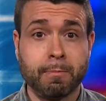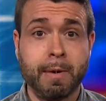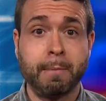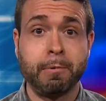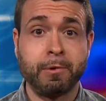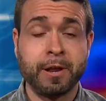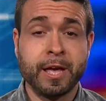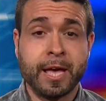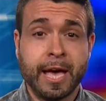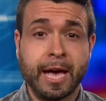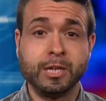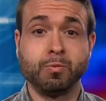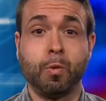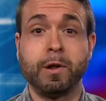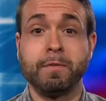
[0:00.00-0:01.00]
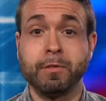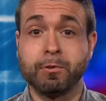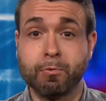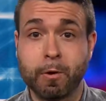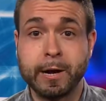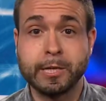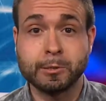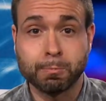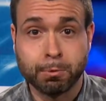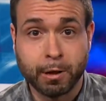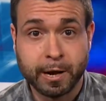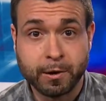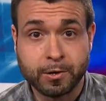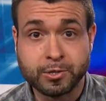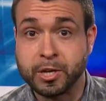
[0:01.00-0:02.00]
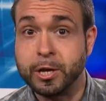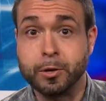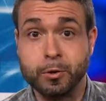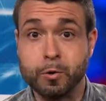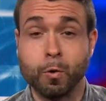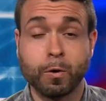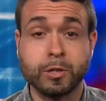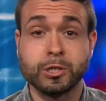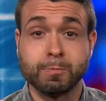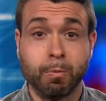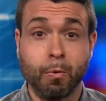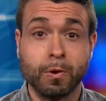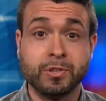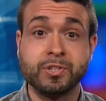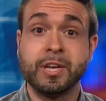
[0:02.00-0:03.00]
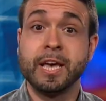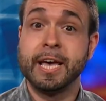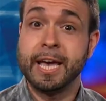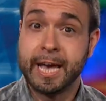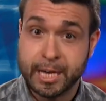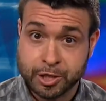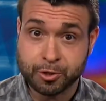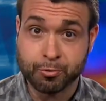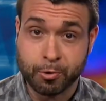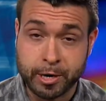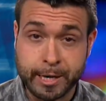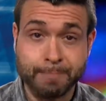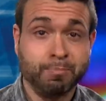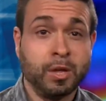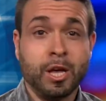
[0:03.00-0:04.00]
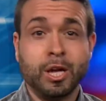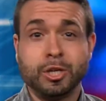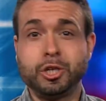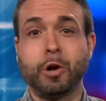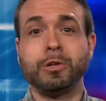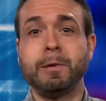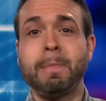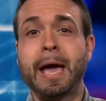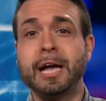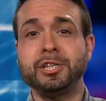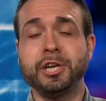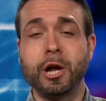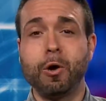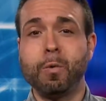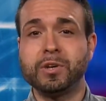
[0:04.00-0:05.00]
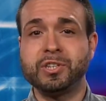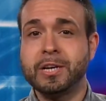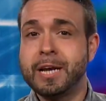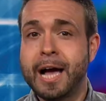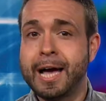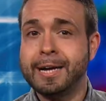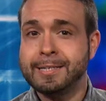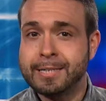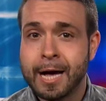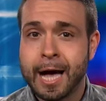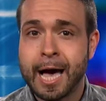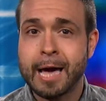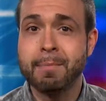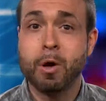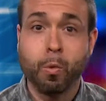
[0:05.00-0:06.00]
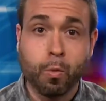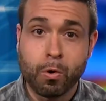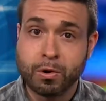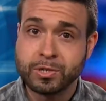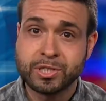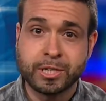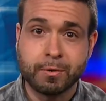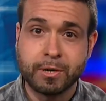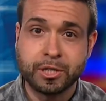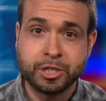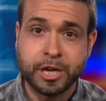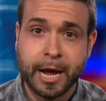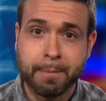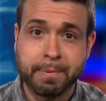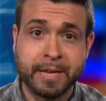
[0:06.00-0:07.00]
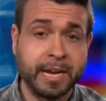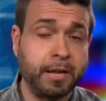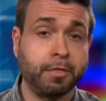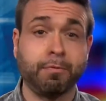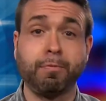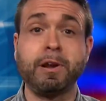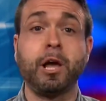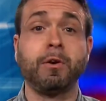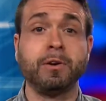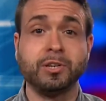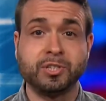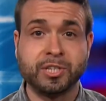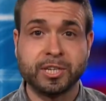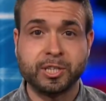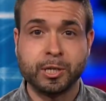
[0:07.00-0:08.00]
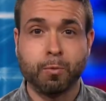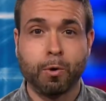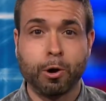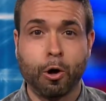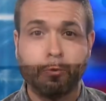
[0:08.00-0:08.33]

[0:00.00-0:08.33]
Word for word: remembered as one of the greatest players in New York sports history. Joe DiMaggio was a nine time World Series champion. He hit 361